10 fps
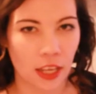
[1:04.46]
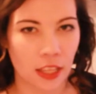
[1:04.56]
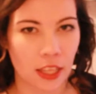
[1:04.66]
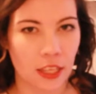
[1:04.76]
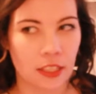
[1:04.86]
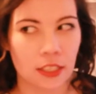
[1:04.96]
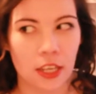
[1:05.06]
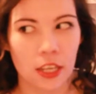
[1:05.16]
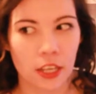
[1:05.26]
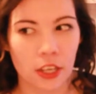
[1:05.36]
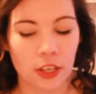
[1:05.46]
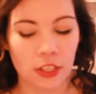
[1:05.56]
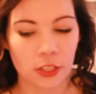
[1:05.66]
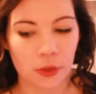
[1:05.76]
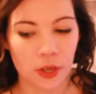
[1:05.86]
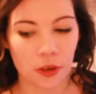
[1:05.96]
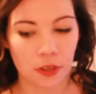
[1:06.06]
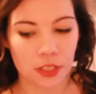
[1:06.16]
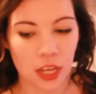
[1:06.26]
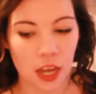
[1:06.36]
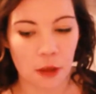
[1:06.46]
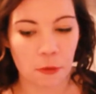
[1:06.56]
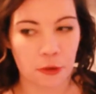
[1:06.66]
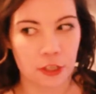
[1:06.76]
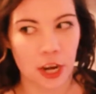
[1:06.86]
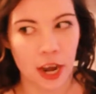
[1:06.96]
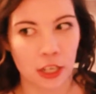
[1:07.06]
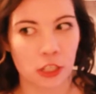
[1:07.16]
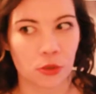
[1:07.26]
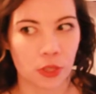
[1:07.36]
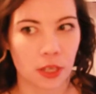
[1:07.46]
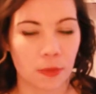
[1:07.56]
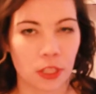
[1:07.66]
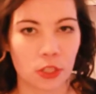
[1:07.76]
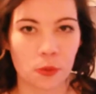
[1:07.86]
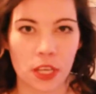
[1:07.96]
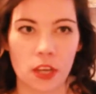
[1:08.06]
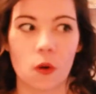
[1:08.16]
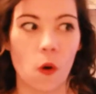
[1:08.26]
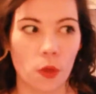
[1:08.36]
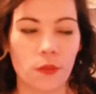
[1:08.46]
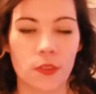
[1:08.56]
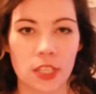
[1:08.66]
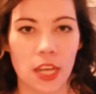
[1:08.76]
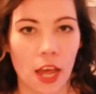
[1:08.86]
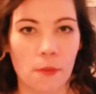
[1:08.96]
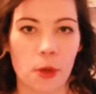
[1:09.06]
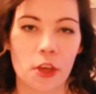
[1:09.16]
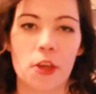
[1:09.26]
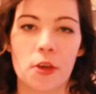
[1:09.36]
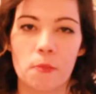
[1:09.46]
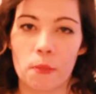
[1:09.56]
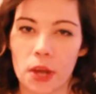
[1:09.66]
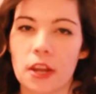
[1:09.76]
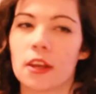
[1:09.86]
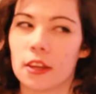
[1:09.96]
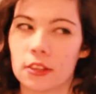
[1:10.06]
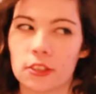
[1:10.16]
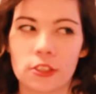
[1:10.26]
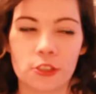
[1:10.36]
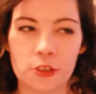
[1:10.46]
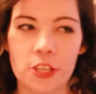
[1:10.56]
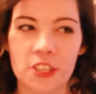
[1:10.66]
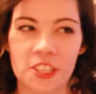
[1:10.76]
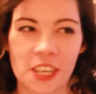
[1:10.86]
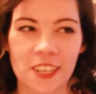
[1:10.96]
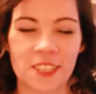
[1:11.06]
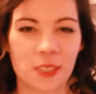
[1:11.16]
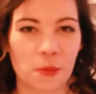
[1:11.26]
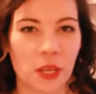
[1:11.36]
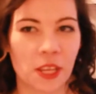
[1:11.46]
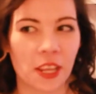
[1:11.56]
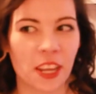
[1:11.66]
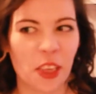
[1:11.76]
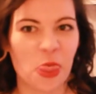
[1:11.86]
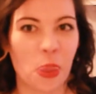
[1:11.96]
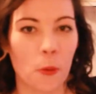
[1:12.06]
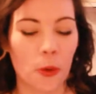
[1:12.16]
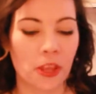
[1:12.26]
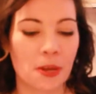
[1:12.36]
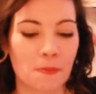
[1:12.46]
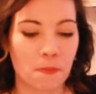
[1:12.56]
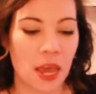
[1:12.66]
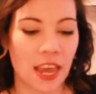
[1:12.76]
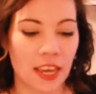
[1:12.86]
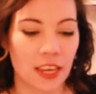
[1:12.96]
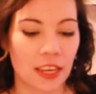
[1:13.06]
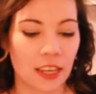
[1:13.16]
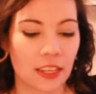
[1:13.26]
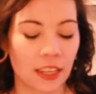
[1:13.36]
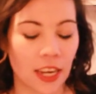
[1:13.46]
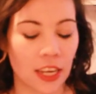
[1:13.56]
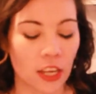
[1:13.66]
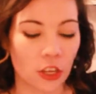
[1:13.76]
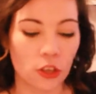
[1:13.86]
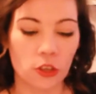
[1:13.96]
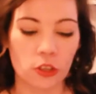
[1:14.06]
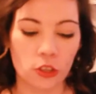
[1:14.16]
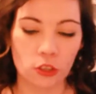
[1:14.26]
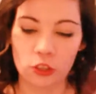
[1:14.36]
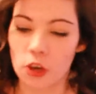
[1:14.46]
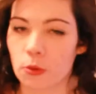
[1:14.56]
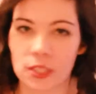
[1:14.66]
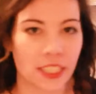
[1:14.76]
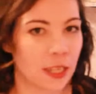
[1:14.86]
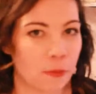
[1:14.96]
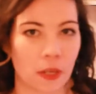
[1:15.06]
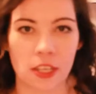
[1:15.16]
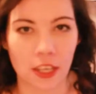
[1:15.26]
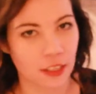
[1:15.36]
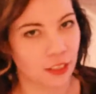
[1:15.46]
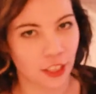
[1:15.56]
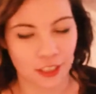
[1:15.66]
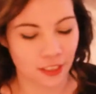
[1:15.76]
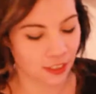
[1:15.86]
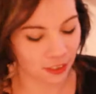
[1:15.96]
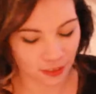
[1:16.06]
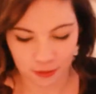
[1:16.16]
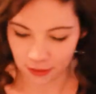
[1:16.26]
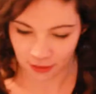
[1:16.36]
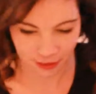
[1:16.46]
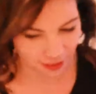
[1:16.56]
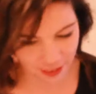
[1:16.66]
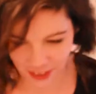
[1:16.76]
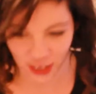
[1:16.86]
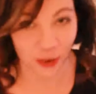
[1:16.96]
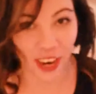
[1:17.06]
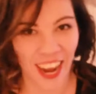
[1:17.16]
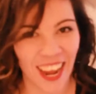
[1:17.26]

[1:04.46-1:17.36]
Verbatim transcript: like this. You can do it all the time. You should actually be doing it all of the time. But New Year's tends to be like the really big, like you go deep and you just do it.